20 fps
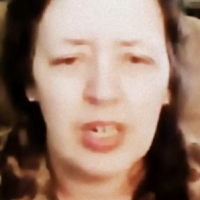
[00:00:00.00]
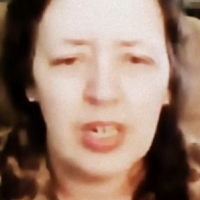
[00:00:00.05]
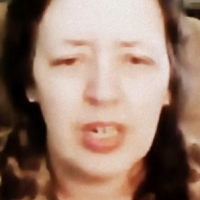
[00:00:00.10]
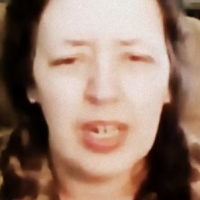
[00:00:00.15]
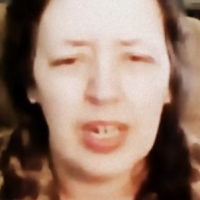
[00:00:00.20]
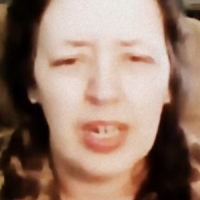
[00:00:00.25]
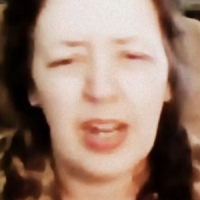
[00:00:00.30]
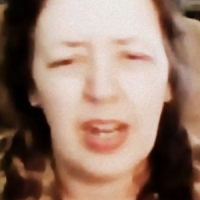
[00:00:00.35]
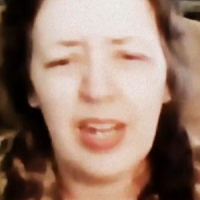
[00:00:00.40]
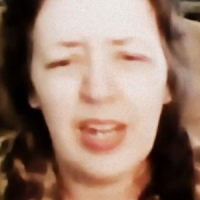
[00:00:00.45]

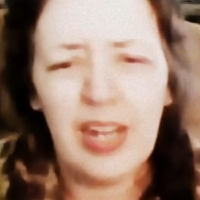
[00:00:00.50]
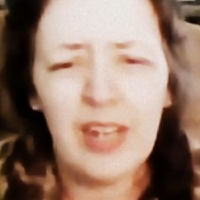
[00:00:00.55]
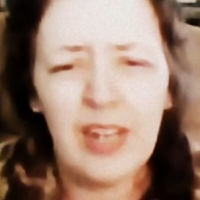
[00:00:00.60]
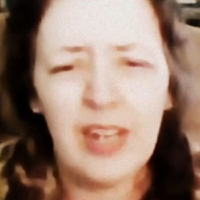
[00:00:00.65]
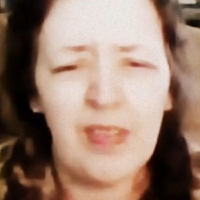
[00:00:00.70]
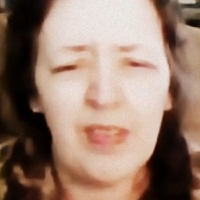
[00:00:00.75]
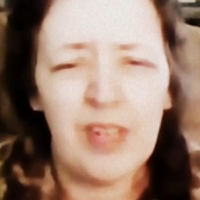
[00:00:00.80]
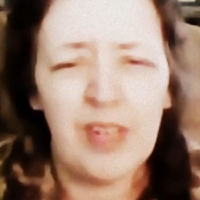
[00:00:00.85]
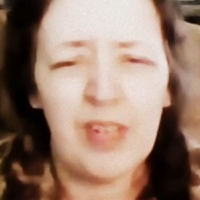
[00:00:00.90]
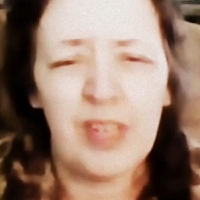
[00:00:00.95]
Now, I
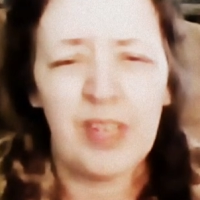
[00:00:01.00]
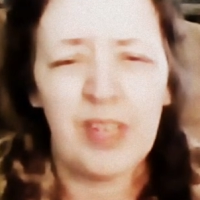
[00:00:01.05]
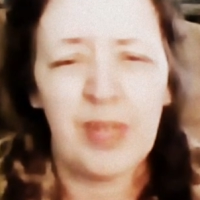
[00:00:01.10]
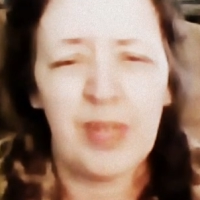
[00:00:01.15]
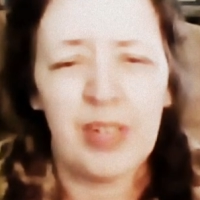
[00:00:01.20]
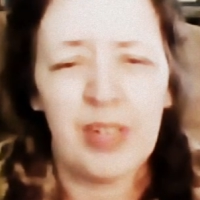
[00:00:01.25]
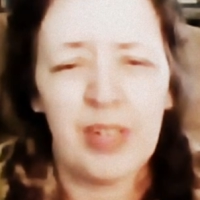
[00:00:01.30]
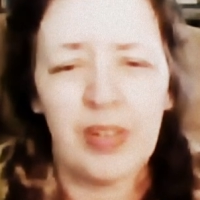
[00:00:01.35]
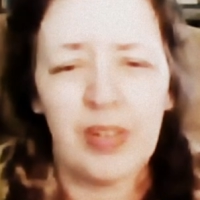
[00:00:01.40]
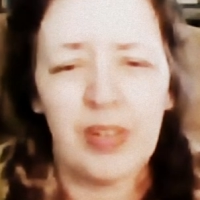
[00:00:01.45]
never watched
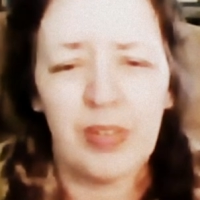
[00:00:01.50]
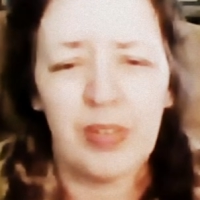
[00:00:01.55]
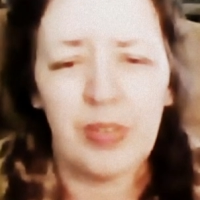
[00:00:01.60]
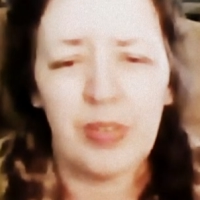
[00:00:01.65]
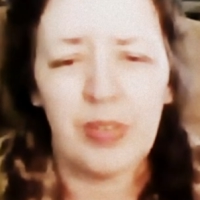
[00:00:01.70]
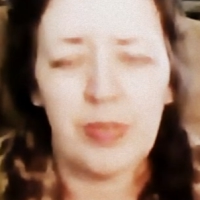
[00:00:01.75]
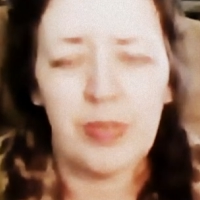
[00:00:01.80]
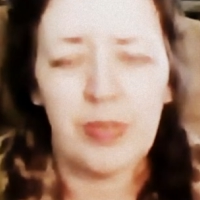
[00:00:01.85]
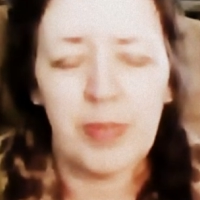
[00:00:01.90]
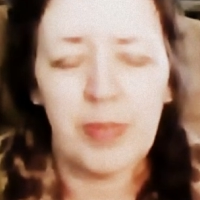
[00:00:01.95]
My
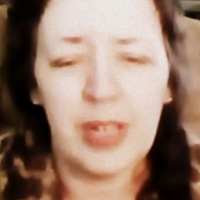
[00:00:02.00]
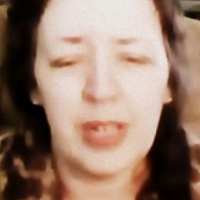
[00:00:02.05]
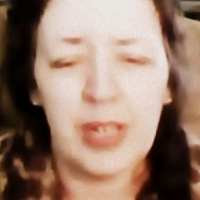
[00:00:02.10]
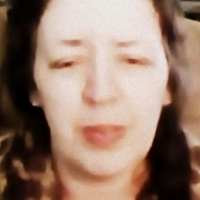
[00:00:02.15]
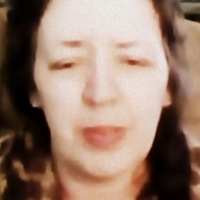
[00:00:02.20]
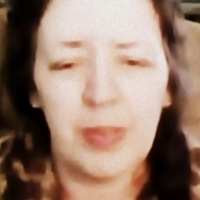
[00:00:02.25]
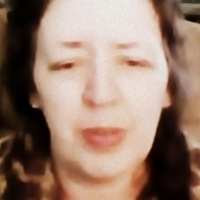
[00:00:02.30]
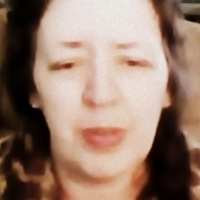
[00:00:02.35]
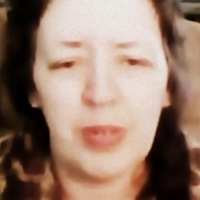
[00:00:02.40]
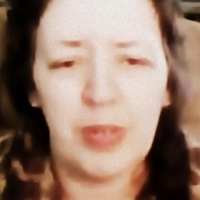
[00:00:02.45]

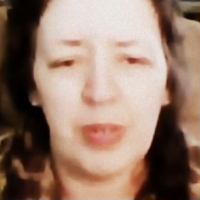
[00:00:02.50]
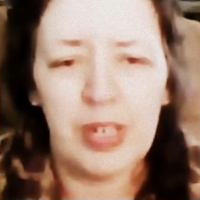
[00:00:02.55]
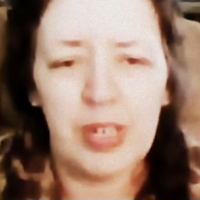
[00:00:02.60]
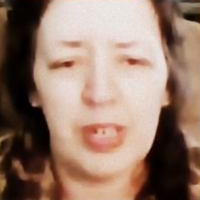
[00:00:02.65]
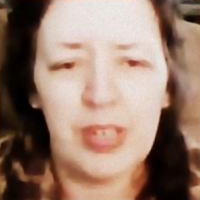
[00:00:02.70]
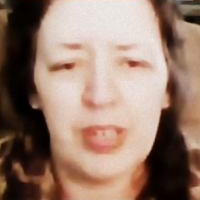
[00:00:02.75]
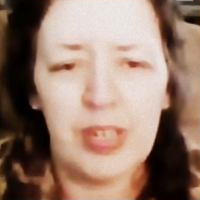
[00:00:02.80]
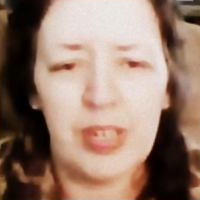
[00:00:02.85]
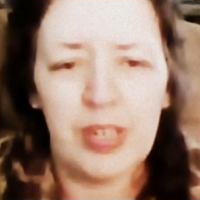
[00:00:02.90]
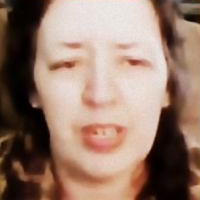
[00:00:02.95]
Little Pony
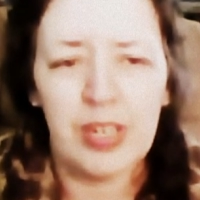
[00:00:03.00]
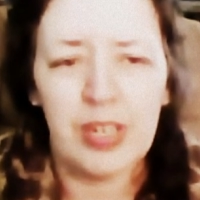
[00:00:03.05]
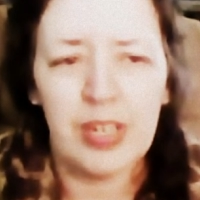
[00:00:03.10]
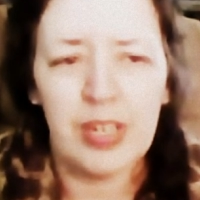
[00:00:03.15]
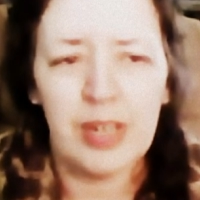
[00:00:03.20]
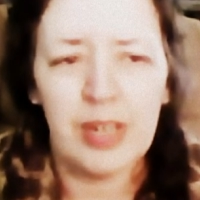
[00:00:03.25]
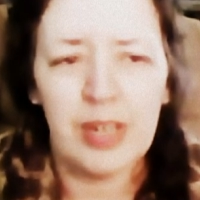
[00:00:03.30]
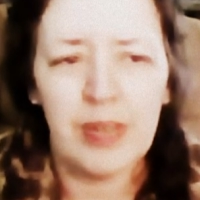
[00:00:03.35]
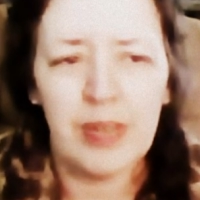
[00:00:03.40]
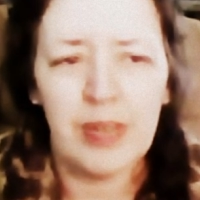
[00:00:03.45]
as a kid.
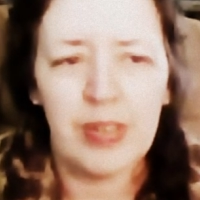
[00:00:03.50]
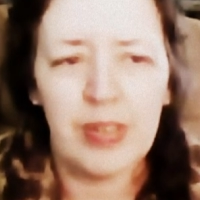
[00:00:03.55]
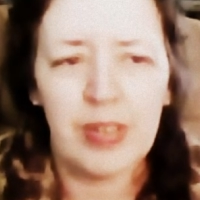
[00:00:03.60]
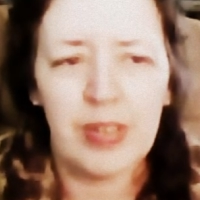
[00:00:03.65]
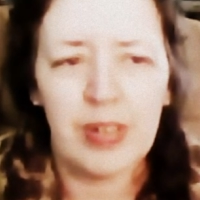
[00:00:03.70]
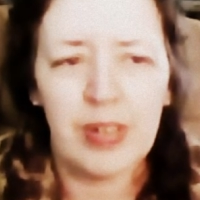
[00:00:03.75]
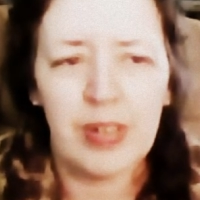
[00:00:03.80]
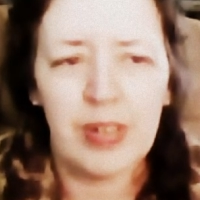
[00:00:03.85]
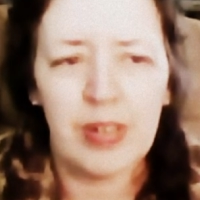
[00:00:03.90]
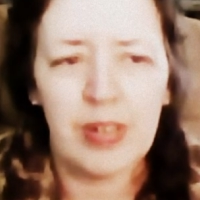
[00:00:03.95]
That was
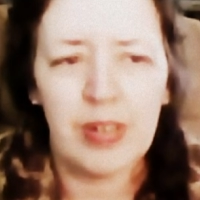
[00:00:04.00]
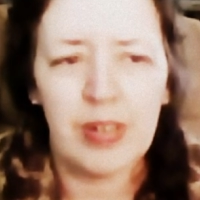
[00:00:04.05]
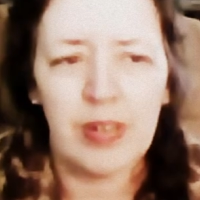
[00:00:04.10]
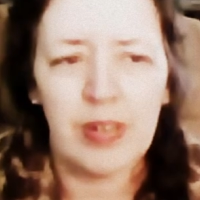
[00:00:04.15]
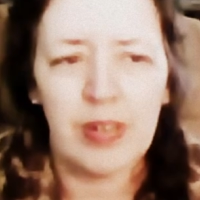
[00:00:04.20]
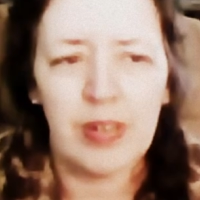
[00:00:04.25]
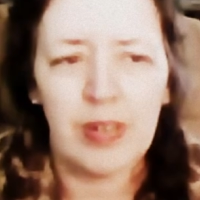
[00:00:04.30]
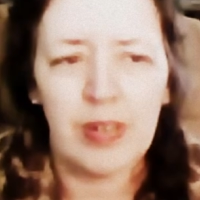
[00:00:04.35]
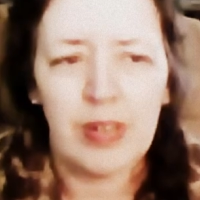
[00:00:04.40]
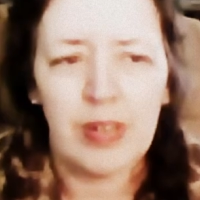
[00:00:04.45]
a little